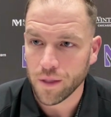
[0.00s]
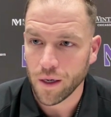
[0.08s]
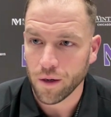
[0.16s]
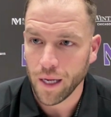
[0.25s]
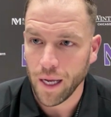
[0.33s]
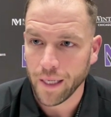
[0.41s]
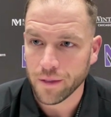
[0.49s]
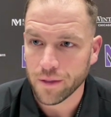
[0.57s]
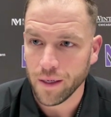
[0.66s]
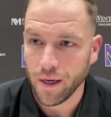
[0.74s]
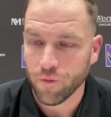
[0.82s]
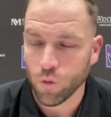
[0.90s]
that our guys,
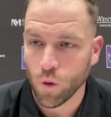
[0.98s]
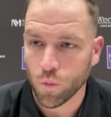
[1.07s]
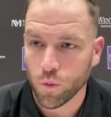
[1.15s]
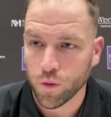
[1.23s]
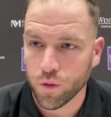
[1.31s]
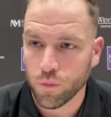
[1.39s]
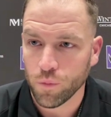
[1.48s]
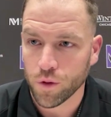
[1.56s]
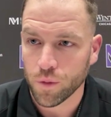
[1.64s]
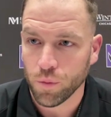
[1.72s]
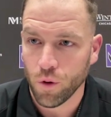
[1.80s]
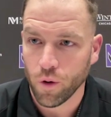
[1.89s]
that everyone with
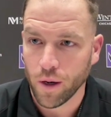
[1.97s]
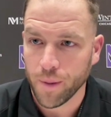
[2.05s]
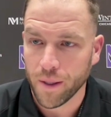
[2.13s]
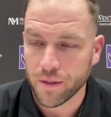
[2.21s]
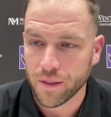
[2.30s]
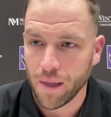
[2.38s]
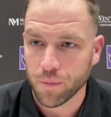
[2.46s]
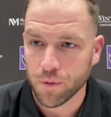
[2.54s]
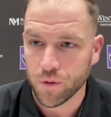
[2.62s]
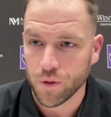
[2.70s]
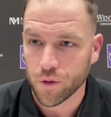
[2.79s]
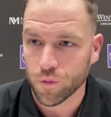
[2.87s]
the program has an
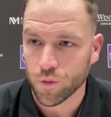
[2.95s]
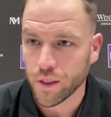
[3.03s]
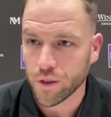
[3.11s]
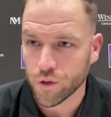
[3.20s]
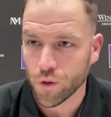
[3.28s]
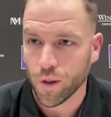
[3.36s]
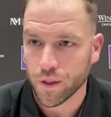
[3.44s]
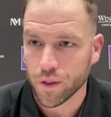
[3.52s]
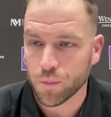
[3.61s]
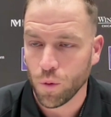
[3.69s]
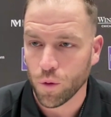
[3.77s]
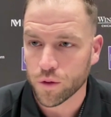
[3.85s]
opportunity to really enjoy
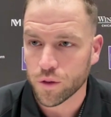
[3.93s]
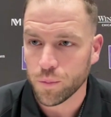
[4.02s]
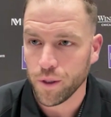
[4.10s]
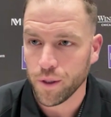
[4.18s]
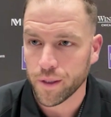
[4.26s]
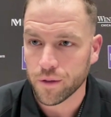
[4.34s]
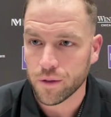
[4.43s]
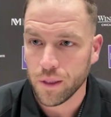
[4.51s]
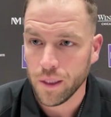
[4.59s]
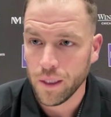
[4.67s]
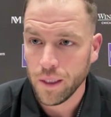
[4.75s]
this bowl experience.